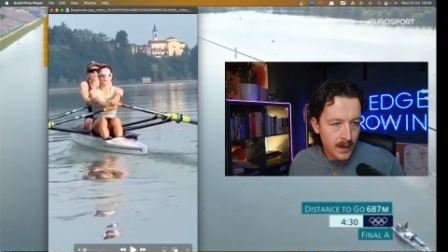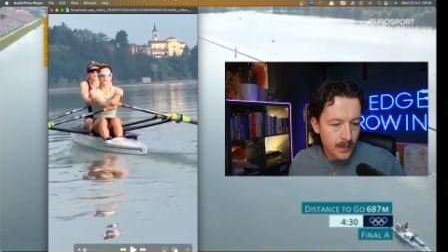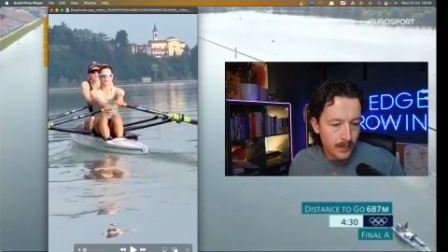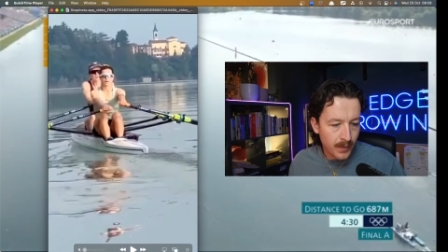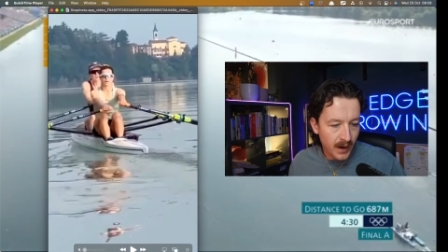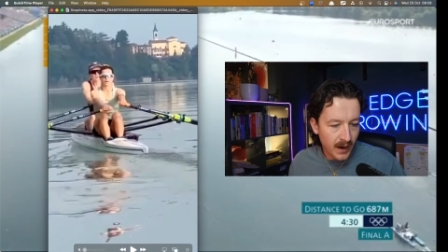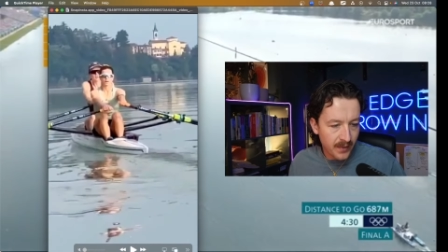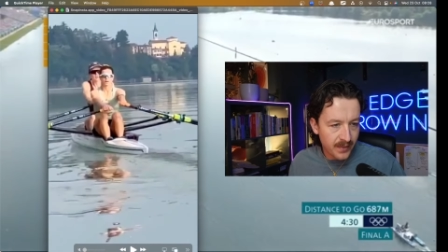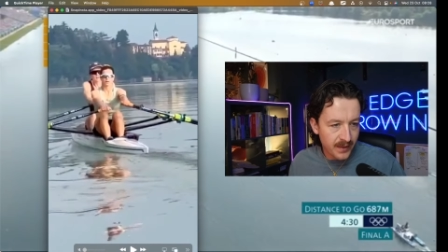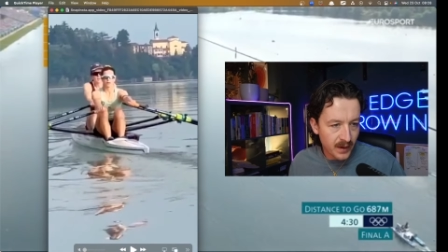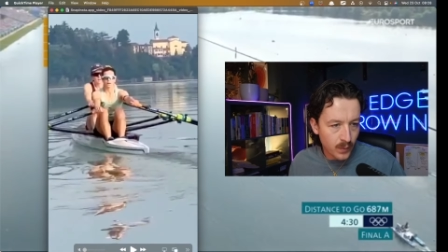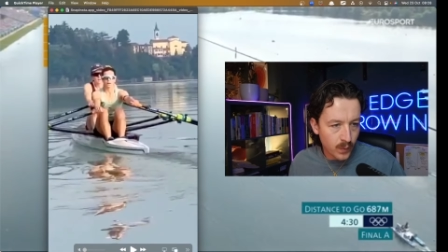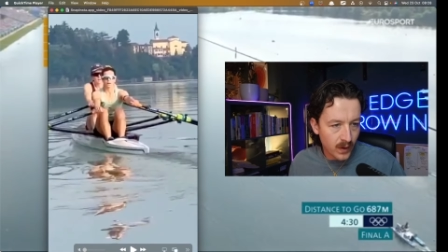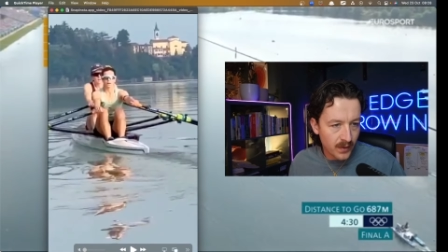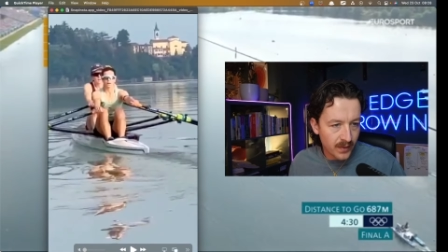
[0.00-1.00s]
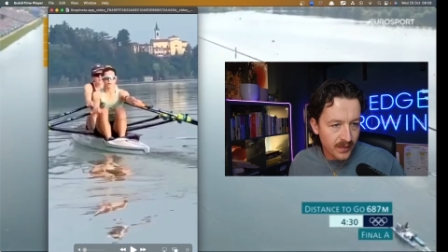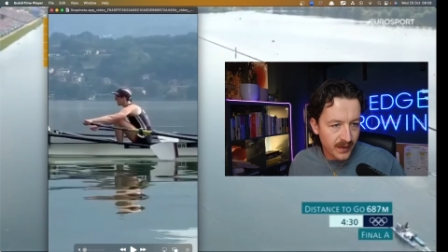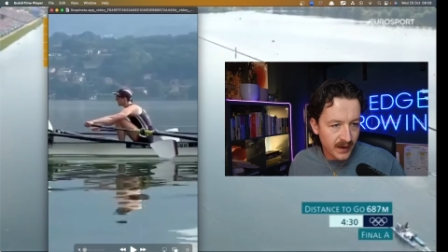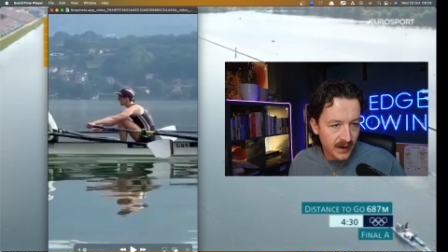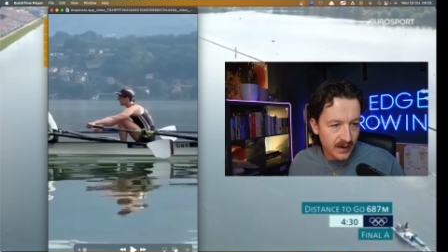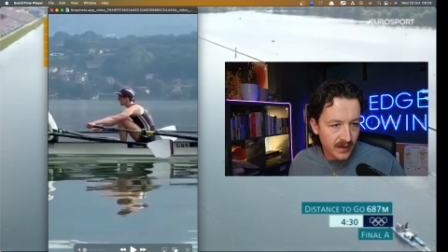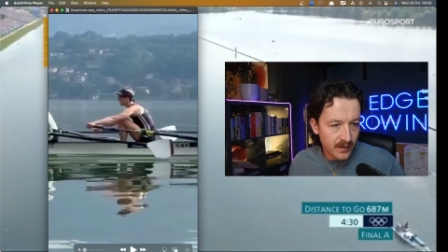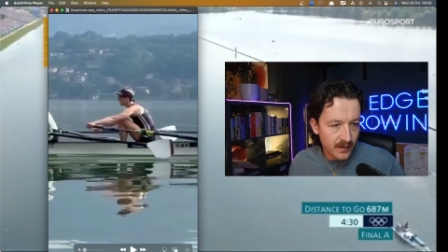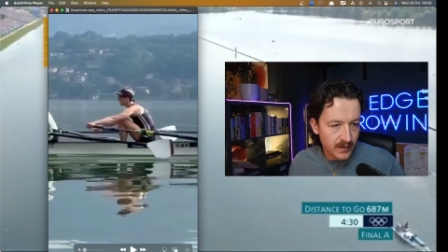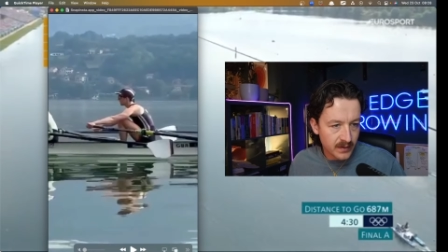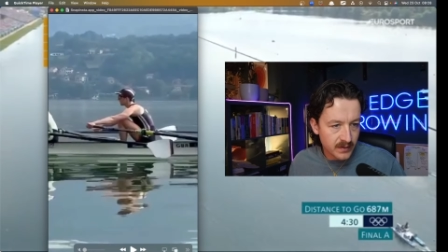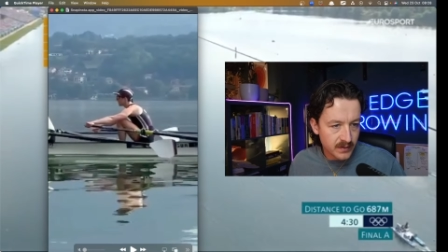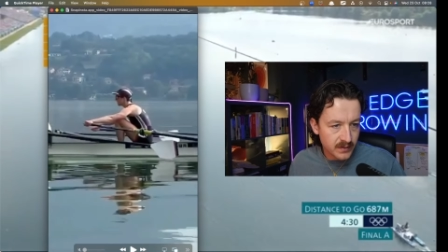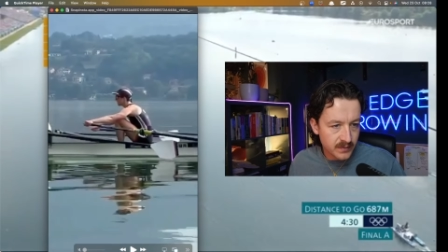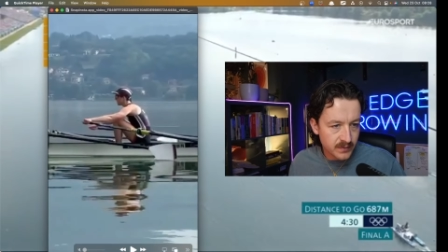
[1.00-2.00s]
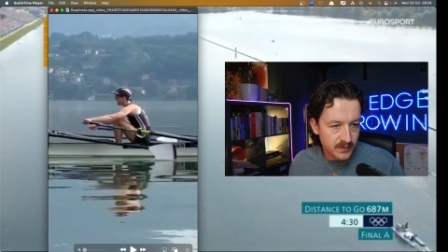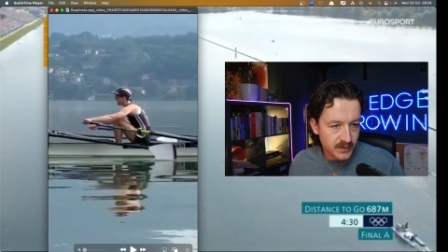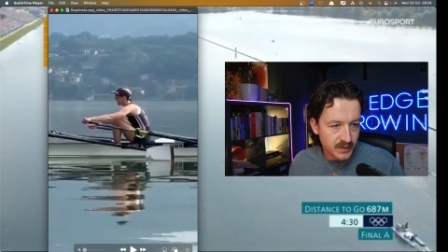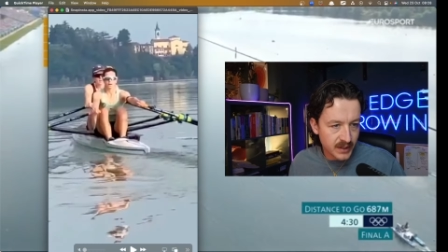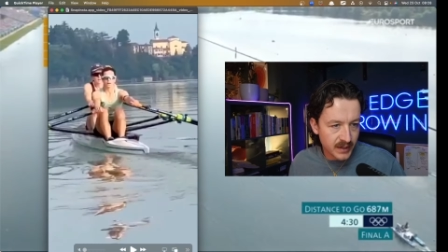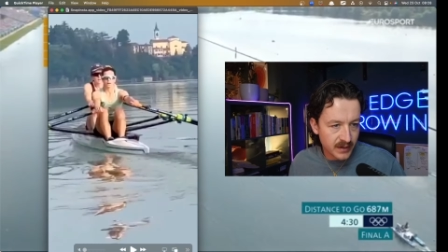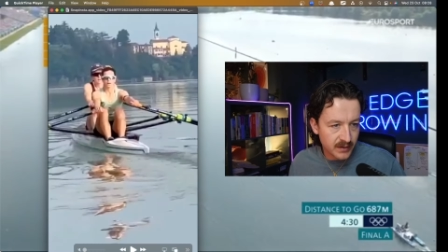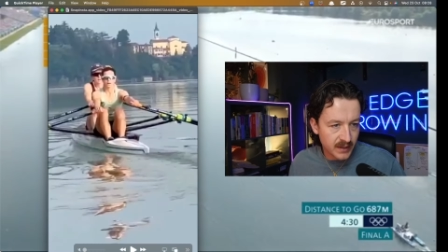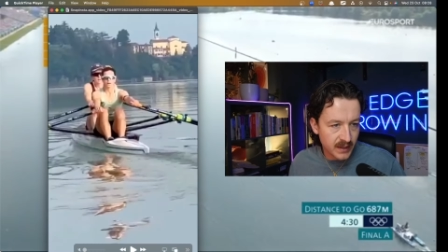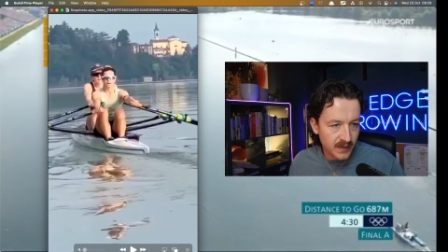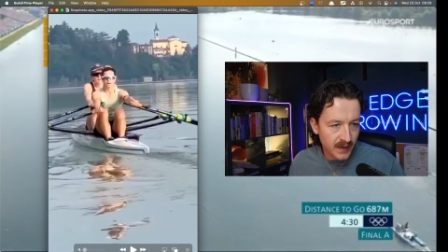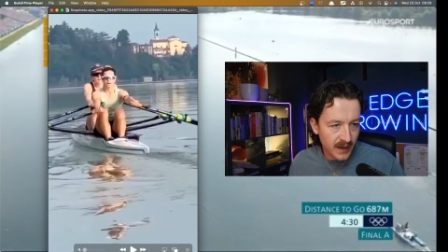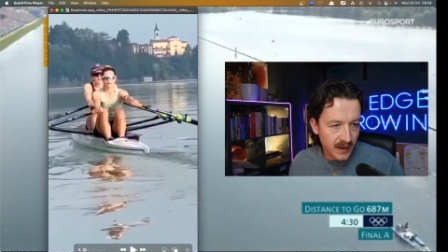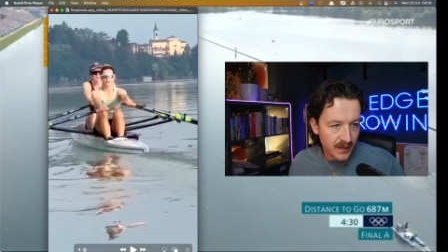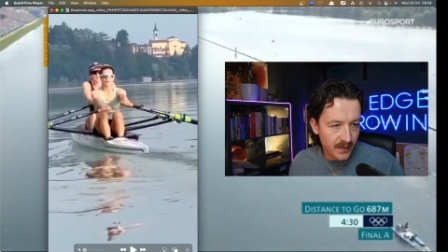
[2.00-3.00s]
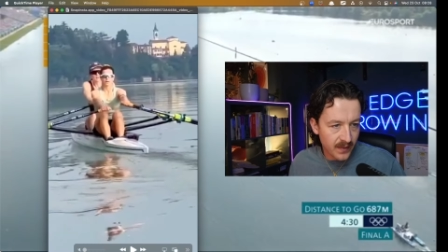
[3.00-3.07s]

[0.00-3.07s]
But I think one thing generally that